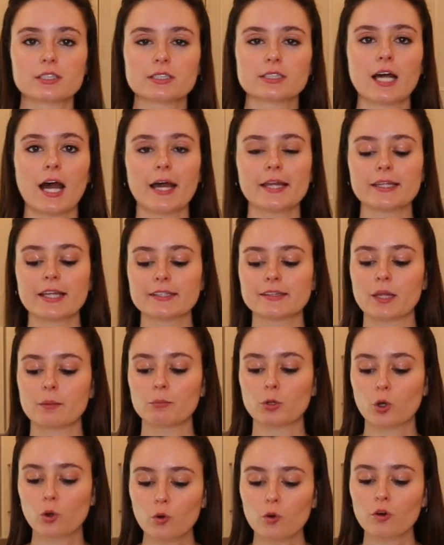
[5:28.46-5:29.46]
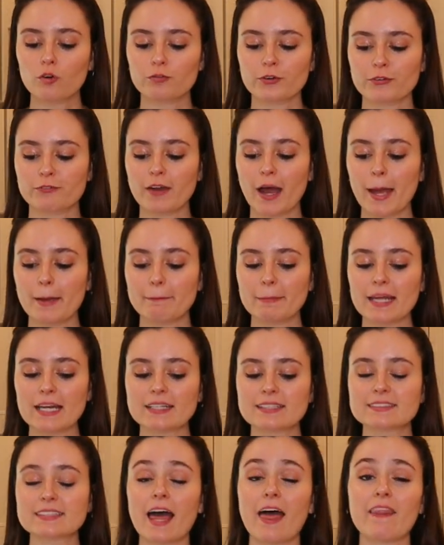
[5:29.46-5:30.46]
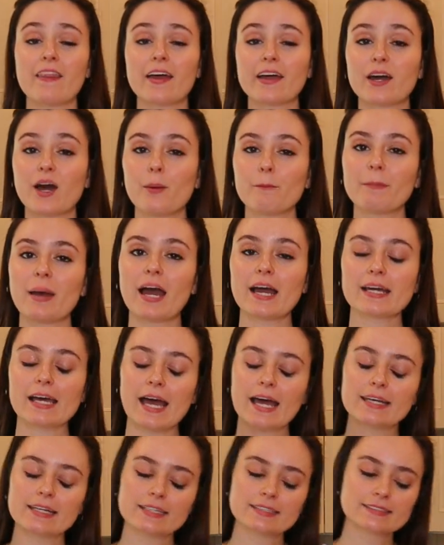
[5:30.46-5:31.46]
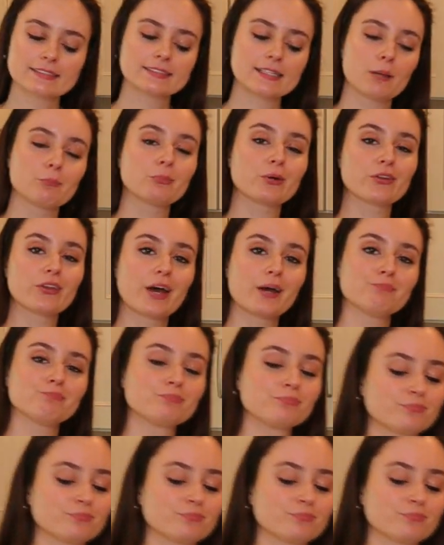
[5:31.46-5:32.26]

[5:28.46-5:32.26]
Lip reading: the side, let them cool for 5 minutes, and then come back and assemble them.